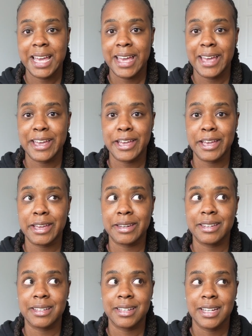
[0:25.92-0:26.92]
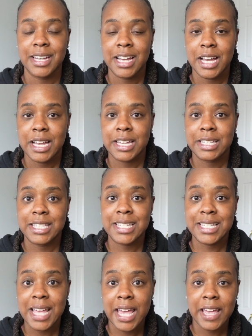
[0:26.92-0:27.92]
and
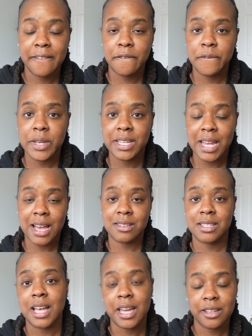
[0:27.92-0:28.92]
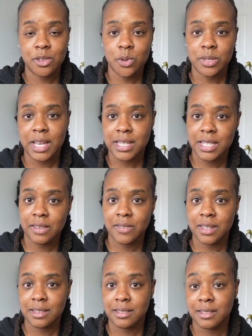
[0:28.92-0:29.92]
staying fit outside of those
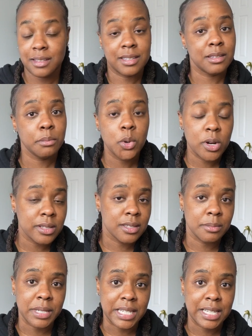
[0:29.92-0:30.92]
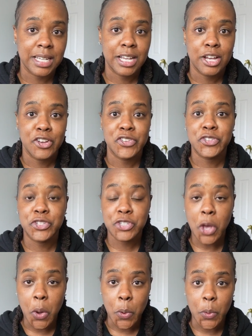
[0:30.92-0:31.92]
activities is important to me.
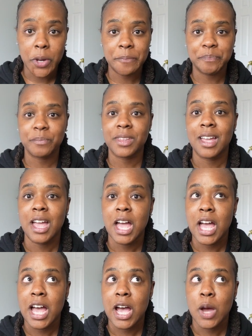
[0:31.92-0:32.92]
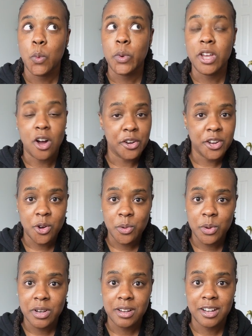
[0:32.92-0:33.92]
So, we all know
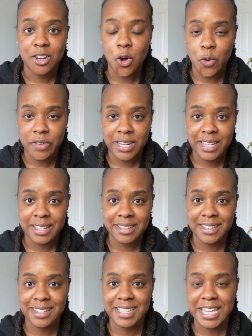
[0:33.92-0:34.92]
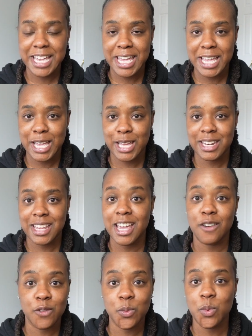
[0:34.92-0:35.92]
COVID hit and
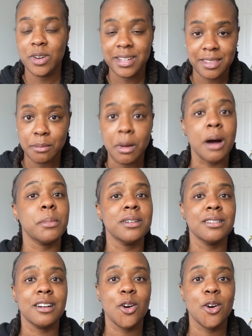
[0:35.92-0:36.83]
everyone and their mama